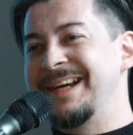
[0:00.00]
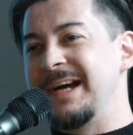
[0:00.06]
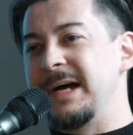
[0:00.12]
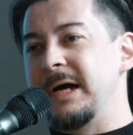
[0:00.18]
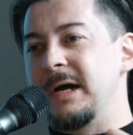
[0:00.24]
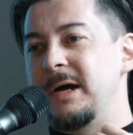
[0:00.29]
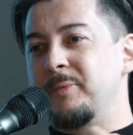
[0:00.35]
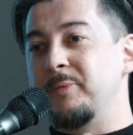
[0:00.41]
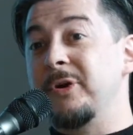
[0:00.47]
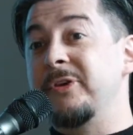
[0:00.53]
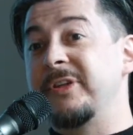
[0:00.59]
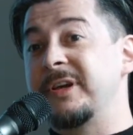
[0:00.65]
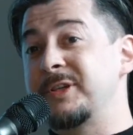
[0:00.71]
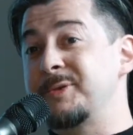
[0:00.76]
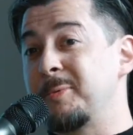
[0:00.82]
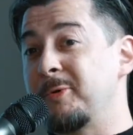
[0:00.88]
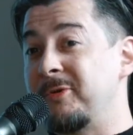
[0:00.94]
worth
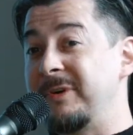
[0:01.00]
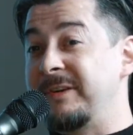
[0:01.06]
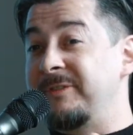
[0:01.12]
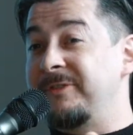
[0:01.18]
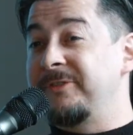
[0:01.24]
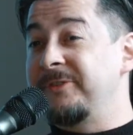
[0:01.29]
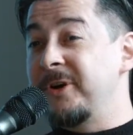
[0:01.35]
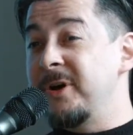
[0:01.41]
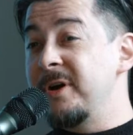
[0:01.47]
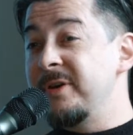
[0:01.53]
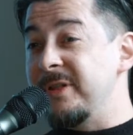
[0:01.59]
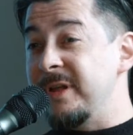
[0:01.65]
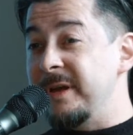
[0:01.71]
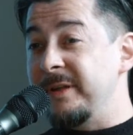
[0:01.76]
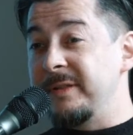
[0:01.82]
exploring further,